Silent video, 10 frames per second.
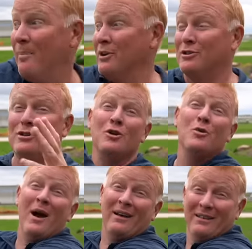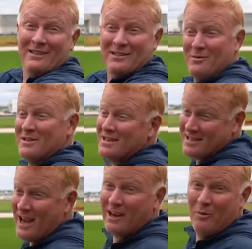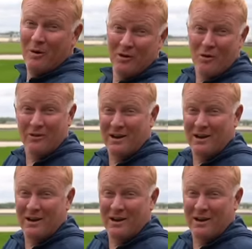but two wetlands. There was a second one over